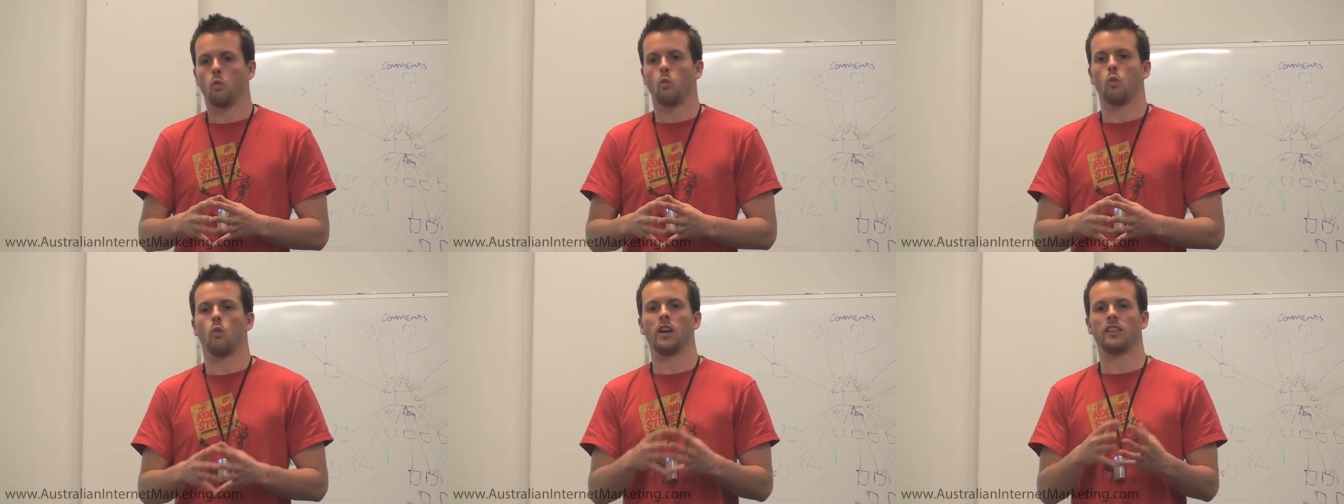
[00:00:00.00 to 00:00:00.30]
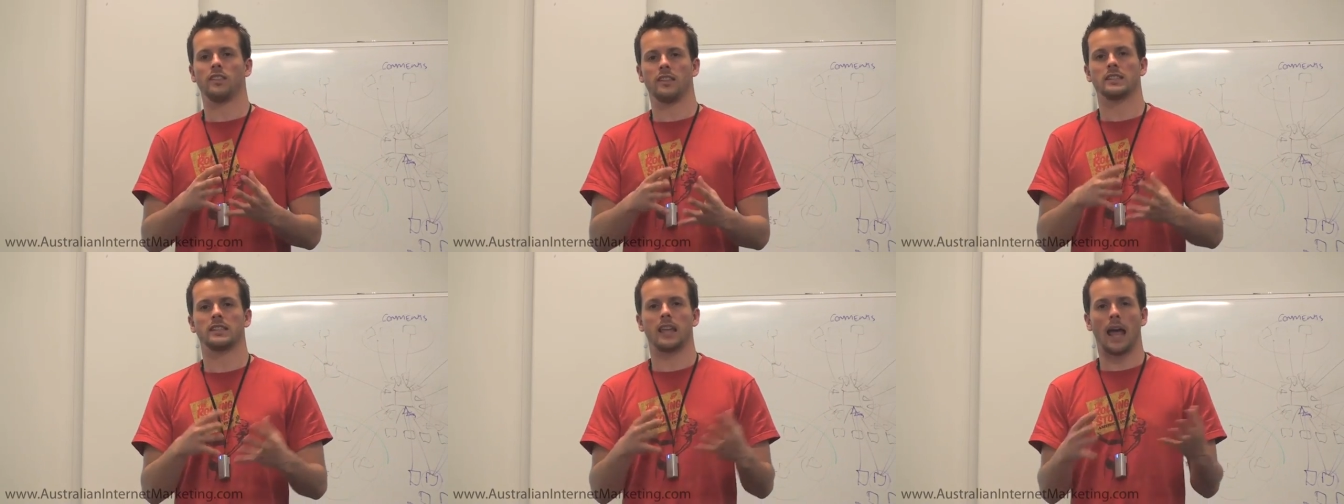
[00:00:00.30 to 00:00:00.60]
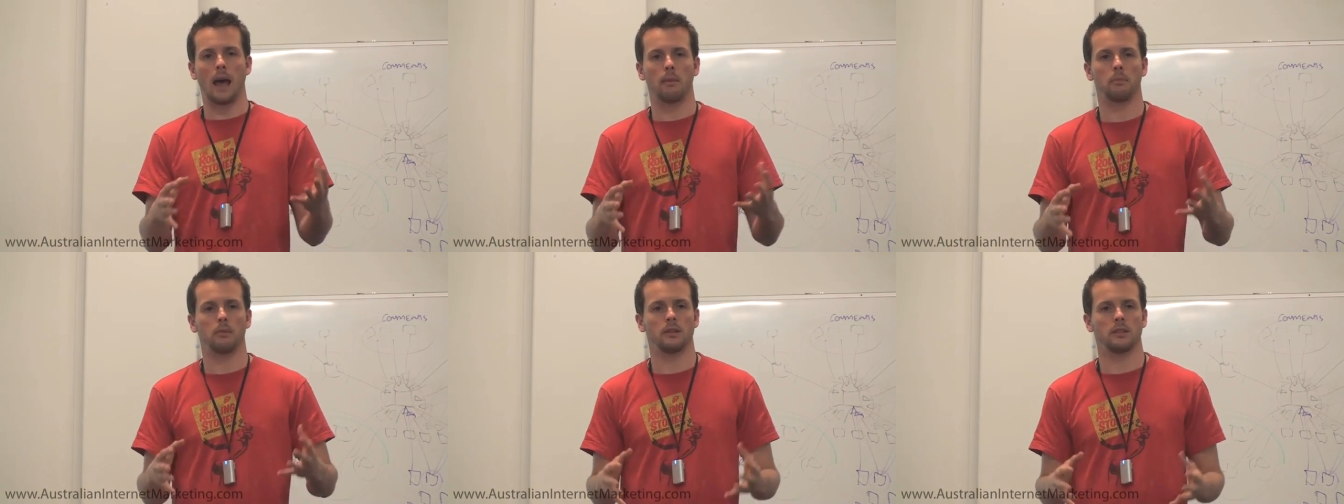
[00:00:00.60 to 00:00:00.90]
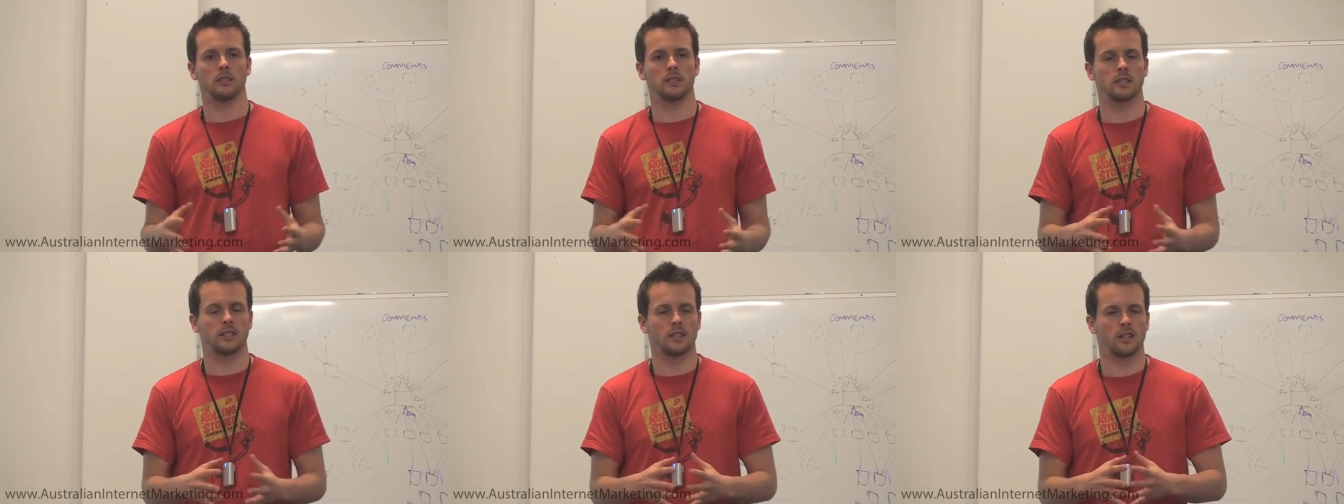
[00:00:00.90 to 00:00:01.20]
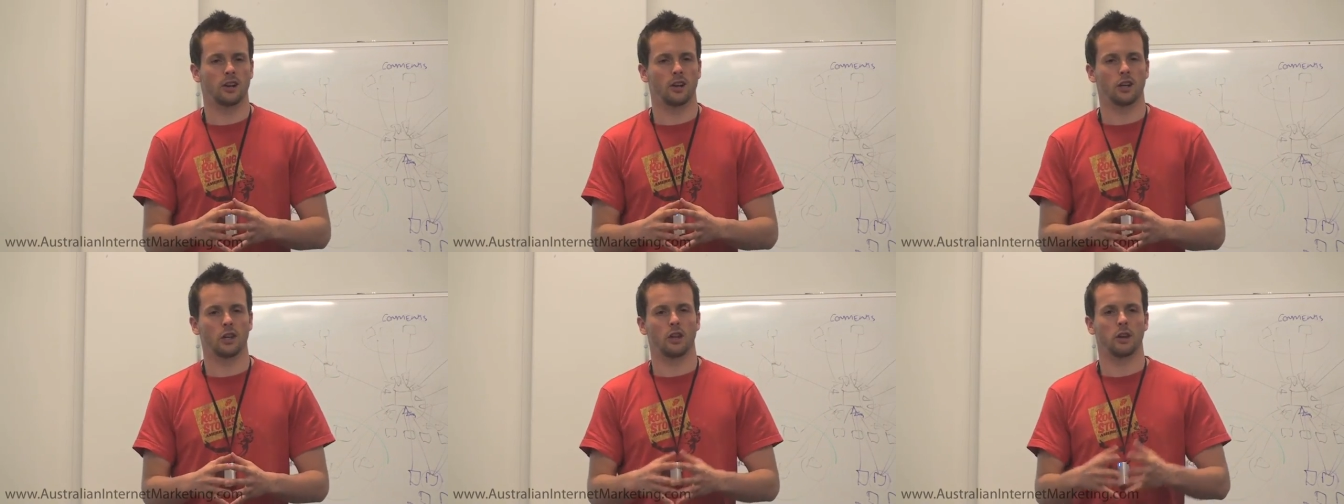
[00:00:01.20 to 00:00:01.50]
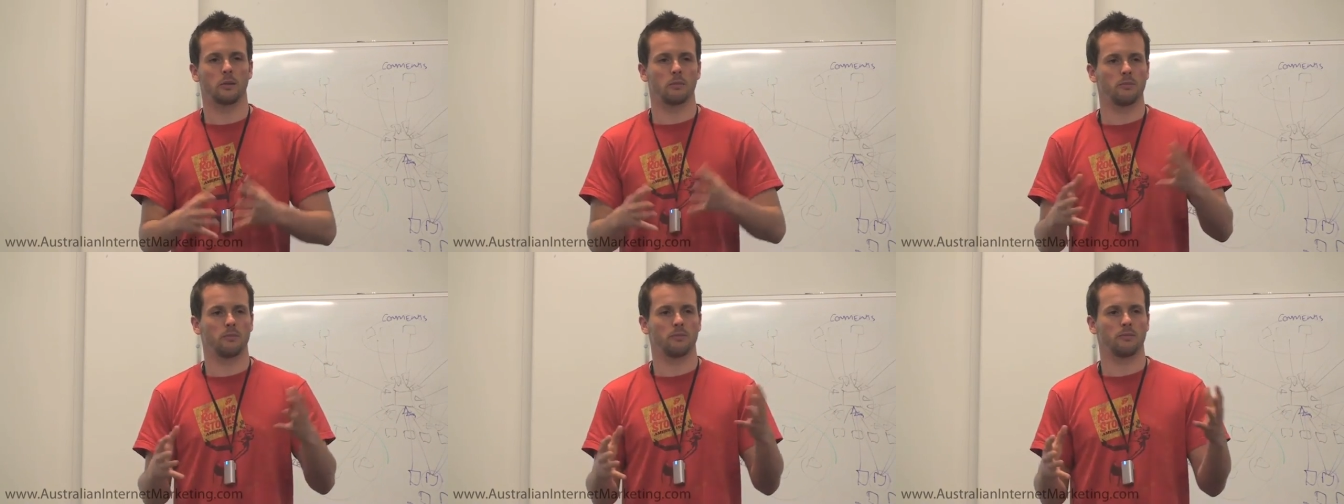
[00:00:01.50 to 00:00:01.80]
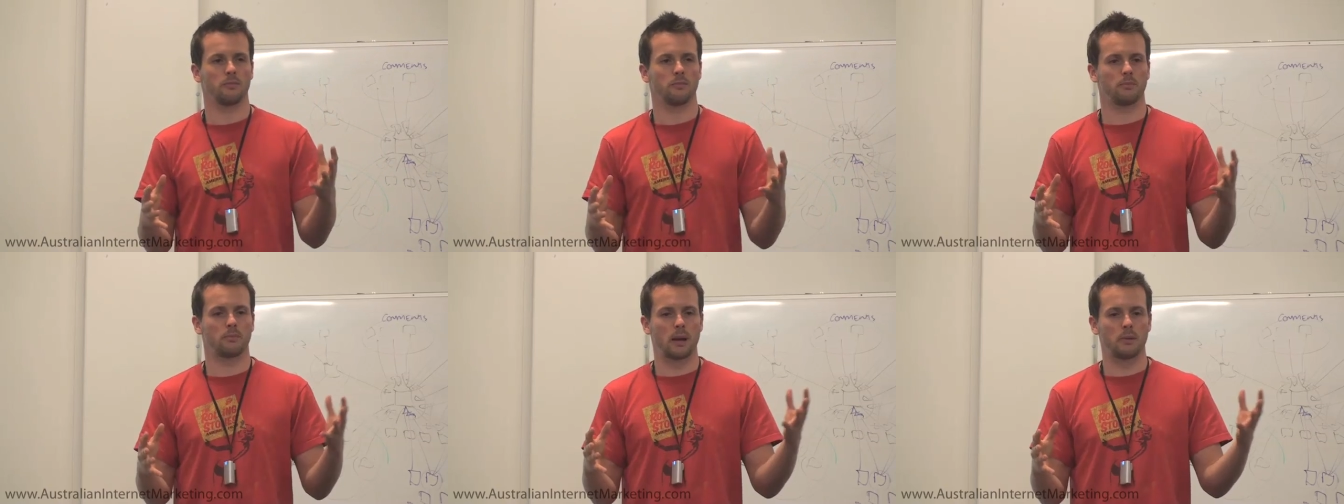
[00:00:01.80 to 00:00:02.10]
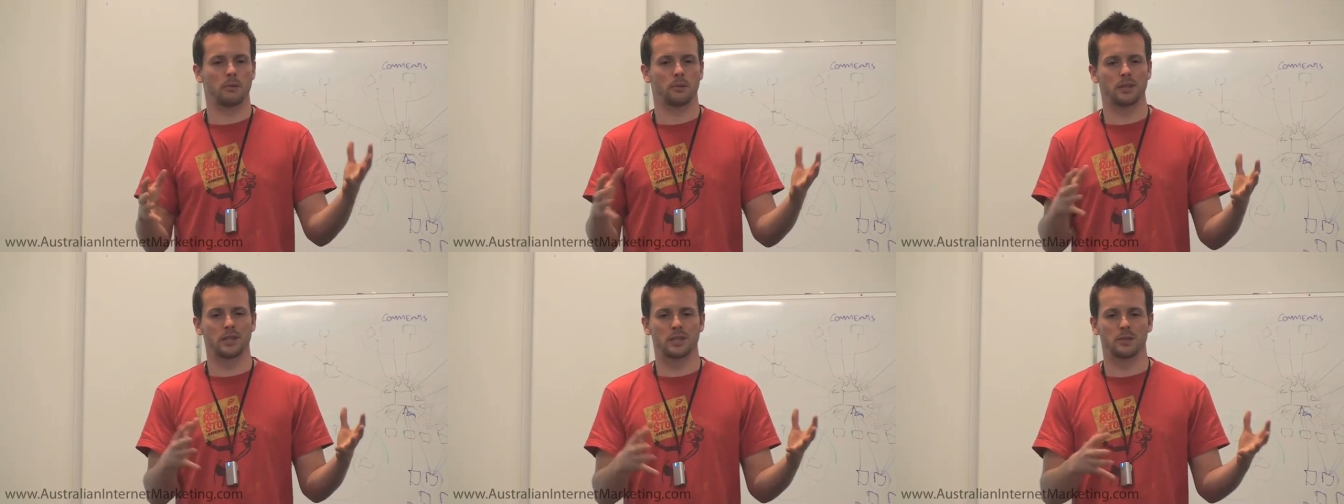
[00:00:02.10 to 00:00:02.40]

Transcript: when this happened, you know, a lot of people,